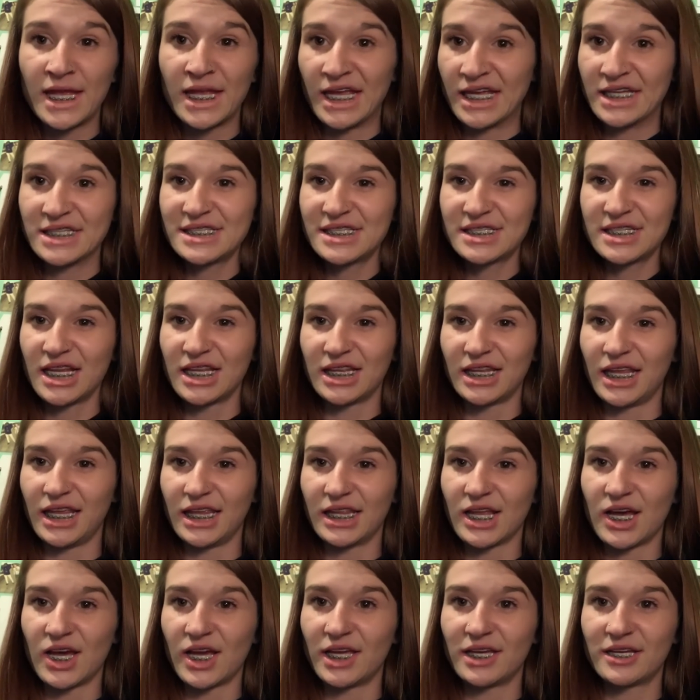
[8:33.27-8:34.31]
instantly,
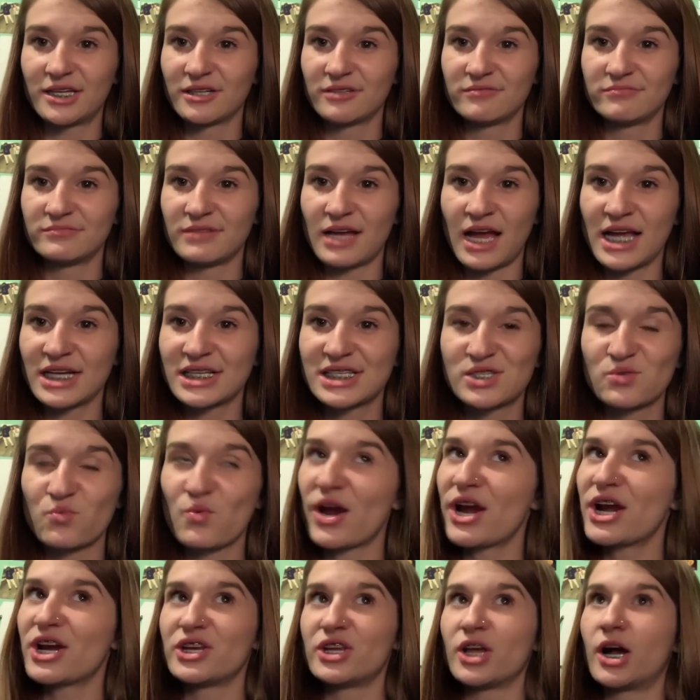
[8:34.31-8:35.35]
like, I
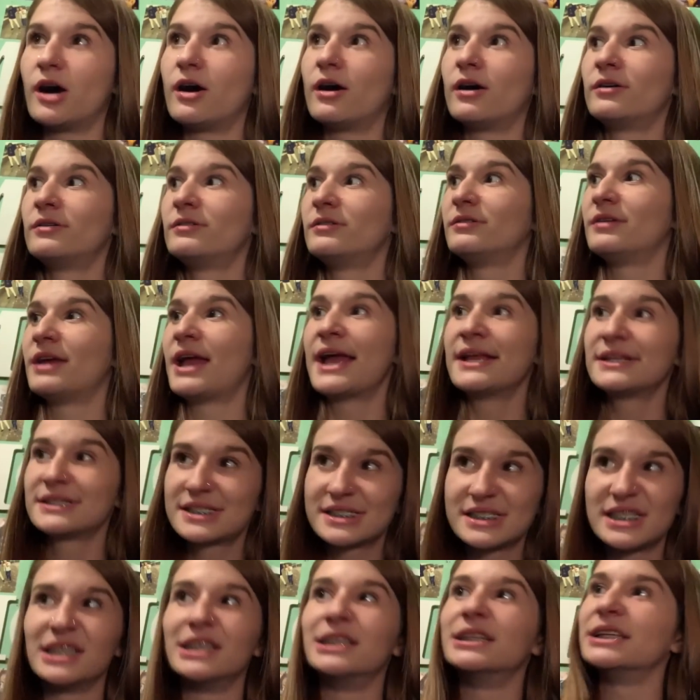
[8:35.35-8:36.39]
swear, y'all,
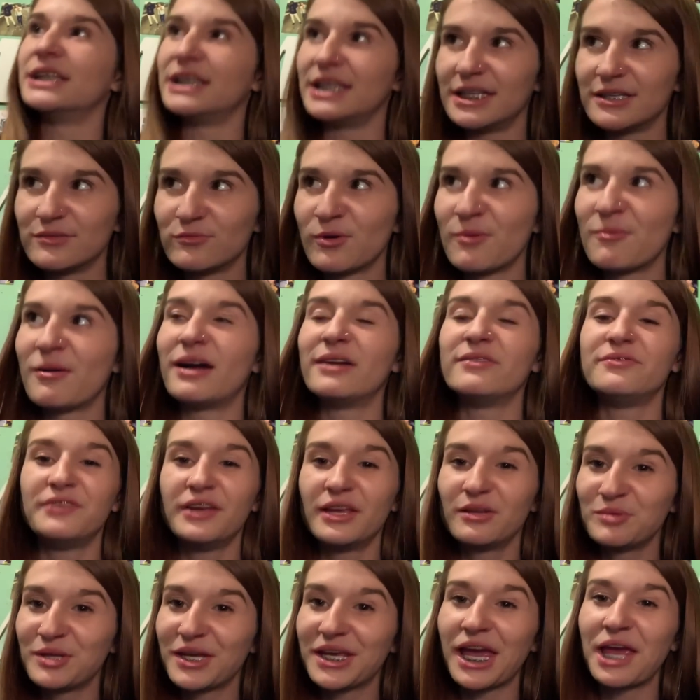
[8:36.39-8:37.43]
instantly, when my
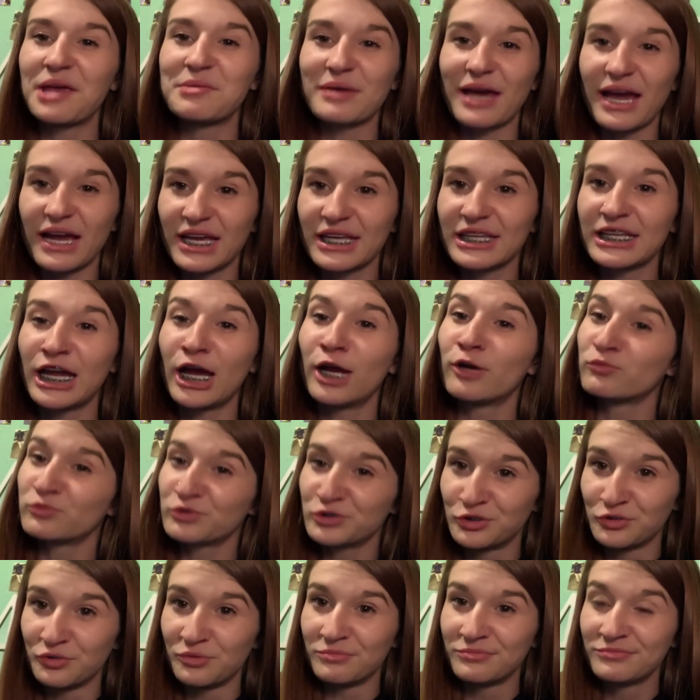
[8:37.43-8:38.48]
family came back in that
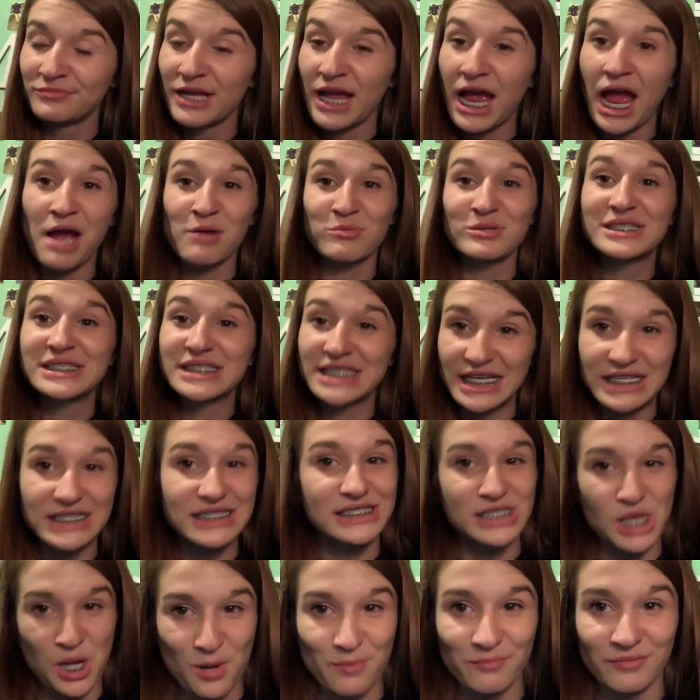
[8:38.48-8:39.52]
room, I was 10
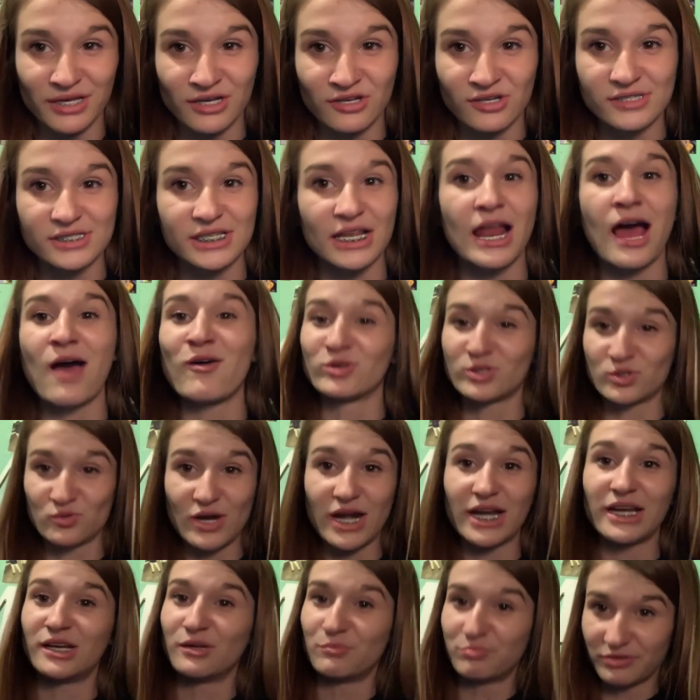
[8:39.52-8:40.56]
centimeters, and I was
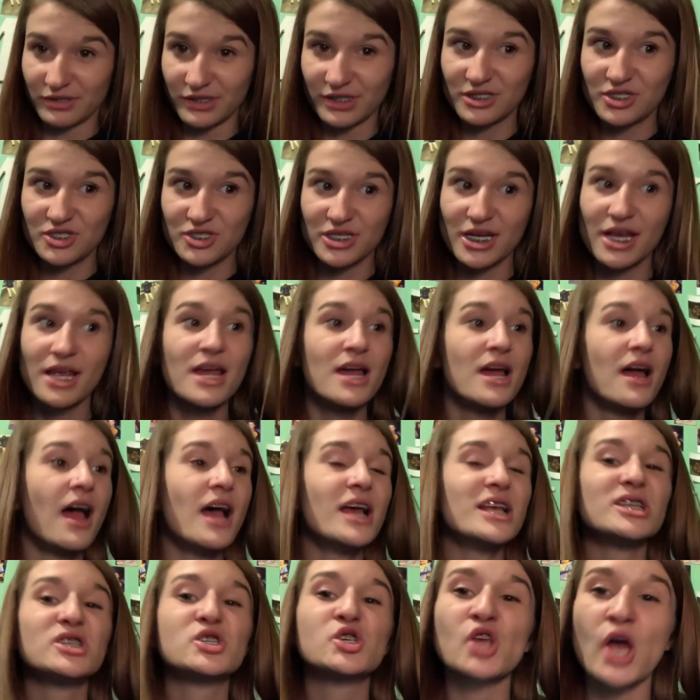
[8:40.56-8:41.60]
ready to push.
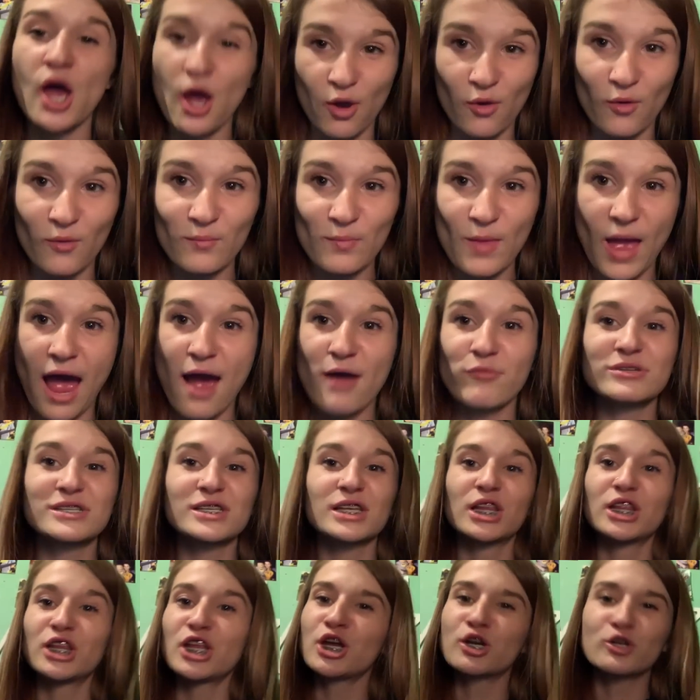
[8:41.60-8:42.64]
So I was a
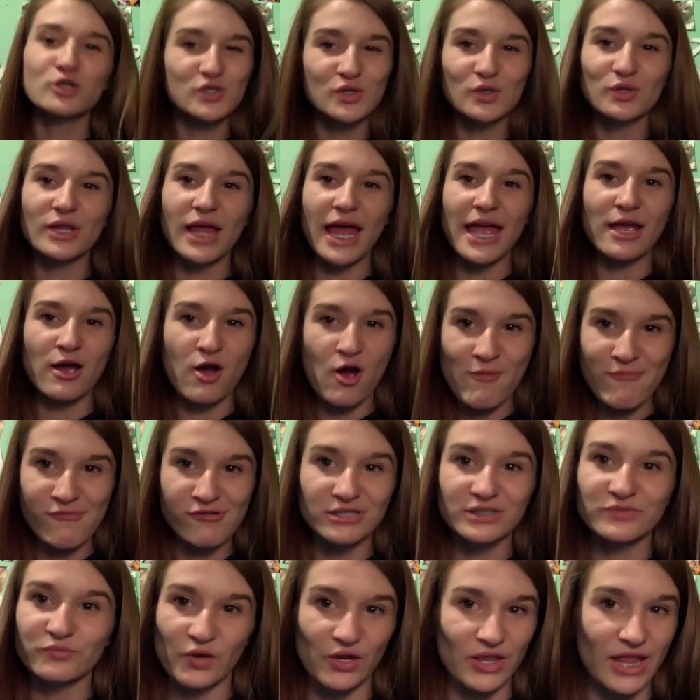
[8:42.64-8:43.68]
little too late
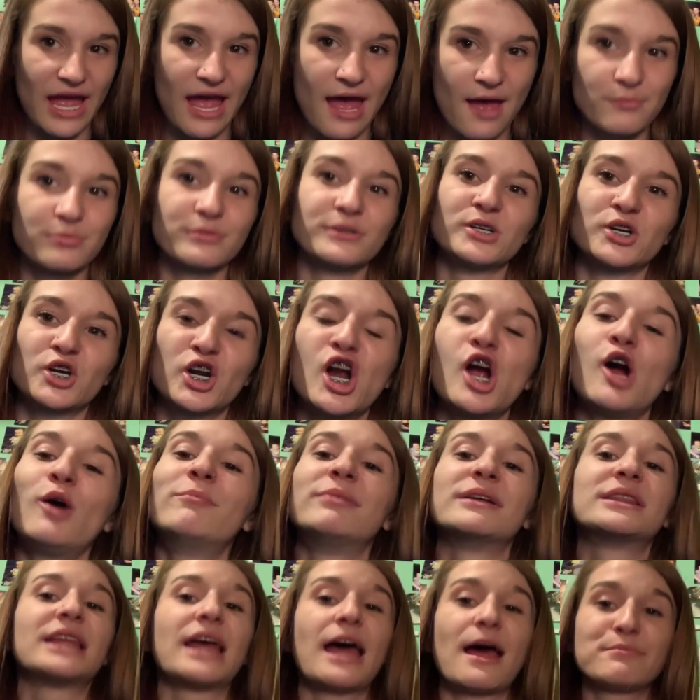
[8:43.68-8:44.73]
almost for that epidural,
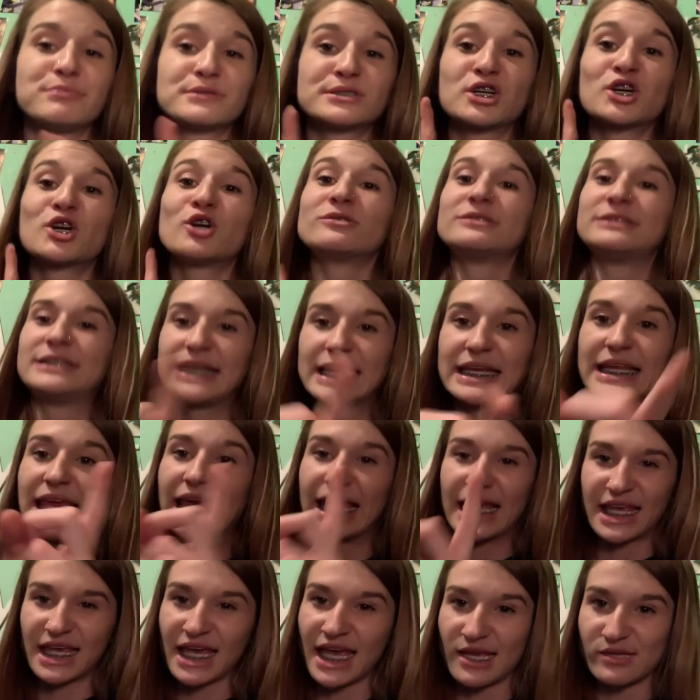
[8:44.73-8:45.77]
but the epidural did
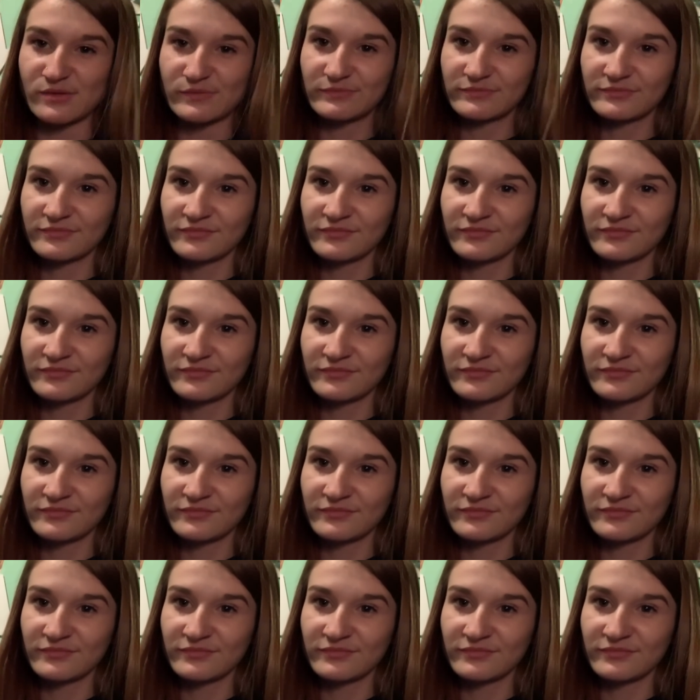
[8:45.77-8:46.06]
kick in.